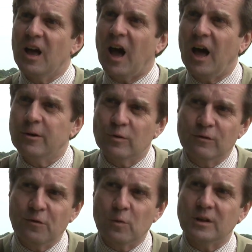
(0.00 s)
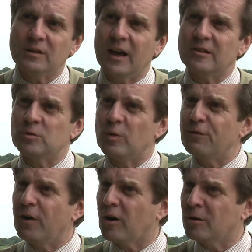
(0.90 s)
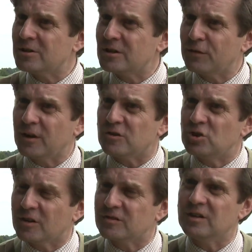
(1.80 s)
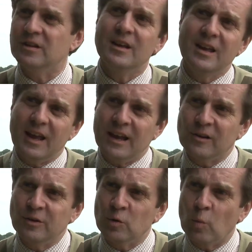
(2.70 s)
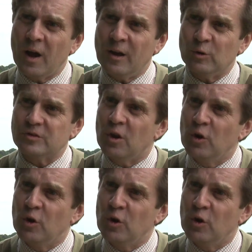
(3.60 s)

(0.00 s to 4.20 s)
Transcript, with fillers: 140,000 with firearm certificates just in England and Wales,